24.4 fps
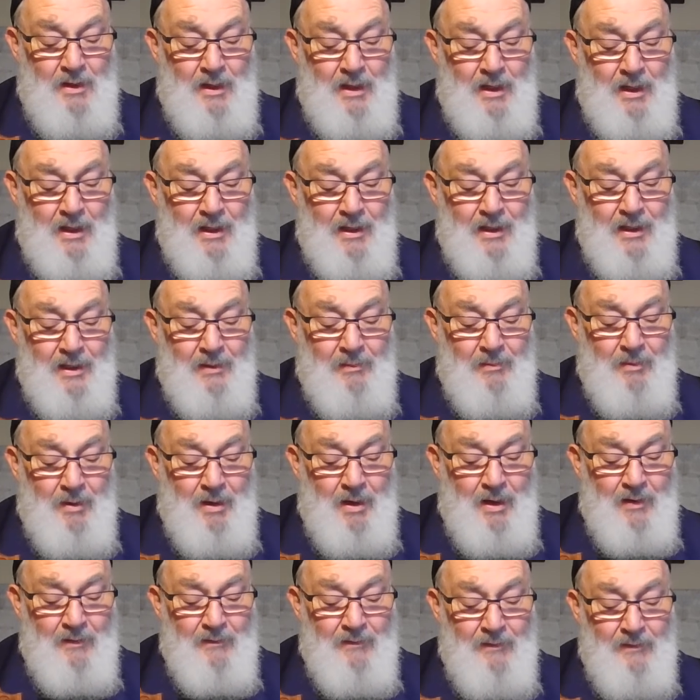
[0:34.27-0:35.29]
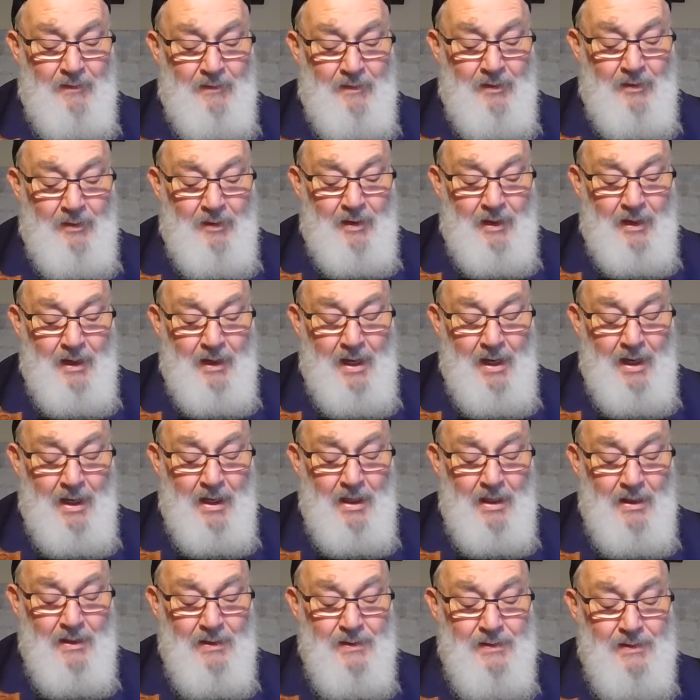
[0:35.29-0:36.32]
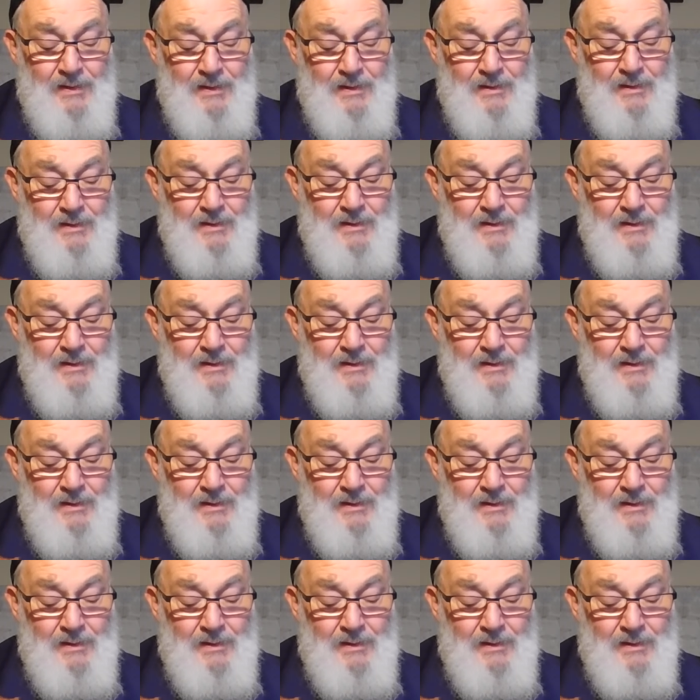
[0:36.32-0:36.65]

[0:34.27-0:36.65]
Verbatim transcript: and in my very heart.